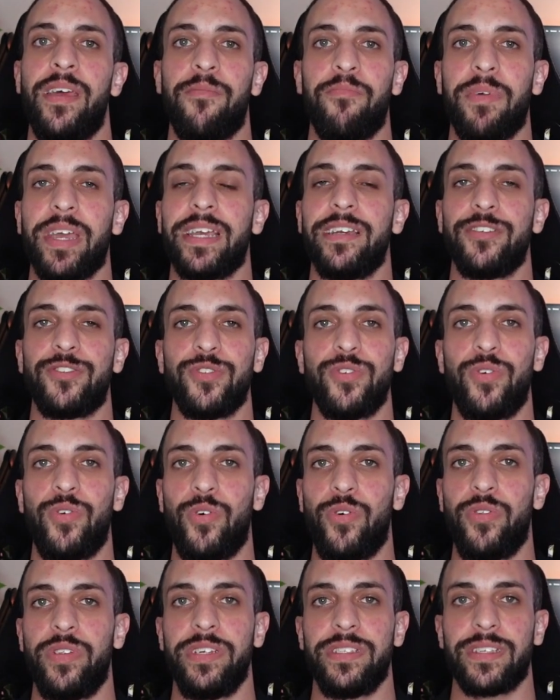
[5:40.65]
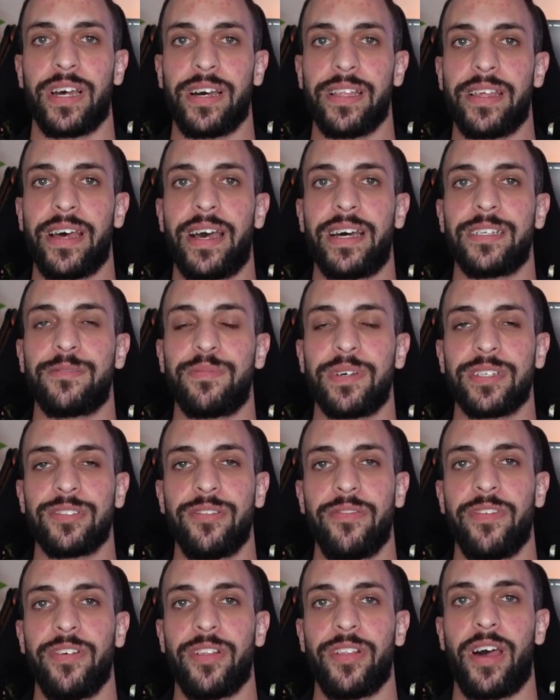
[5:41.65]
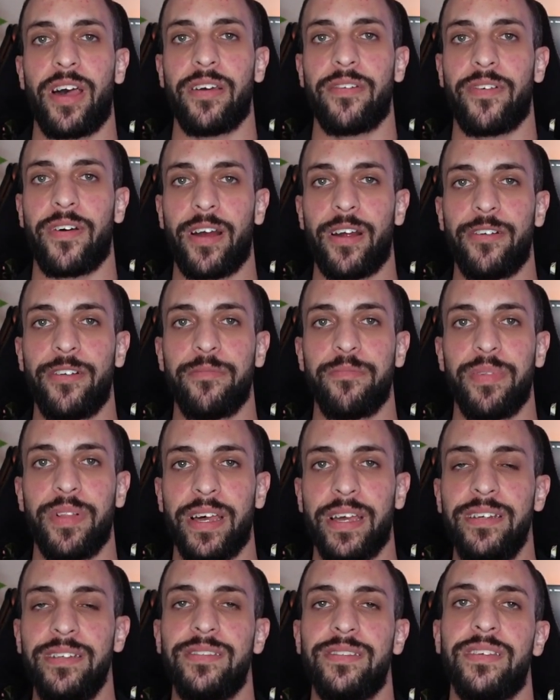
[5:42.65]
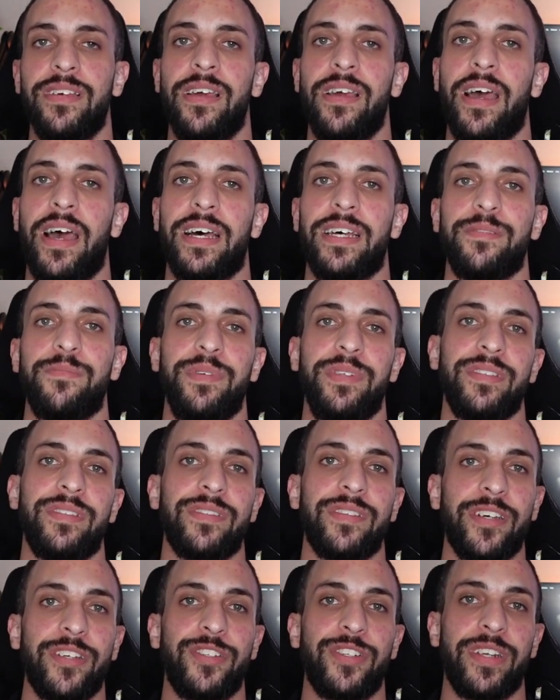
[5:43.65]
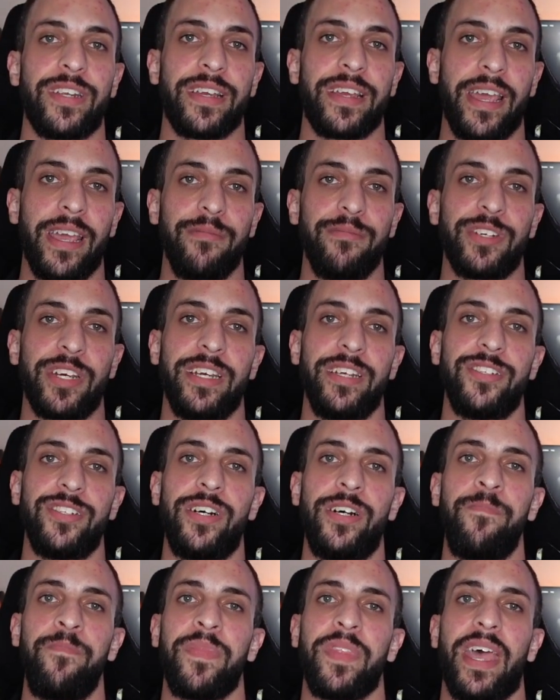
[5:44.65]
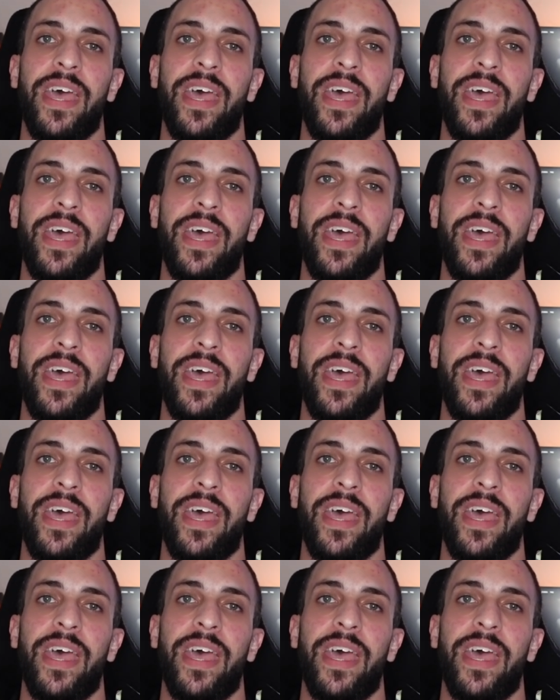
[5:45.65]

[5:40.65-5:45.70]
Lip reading: making sure all these other aspects of your life are in place has been such a game changer.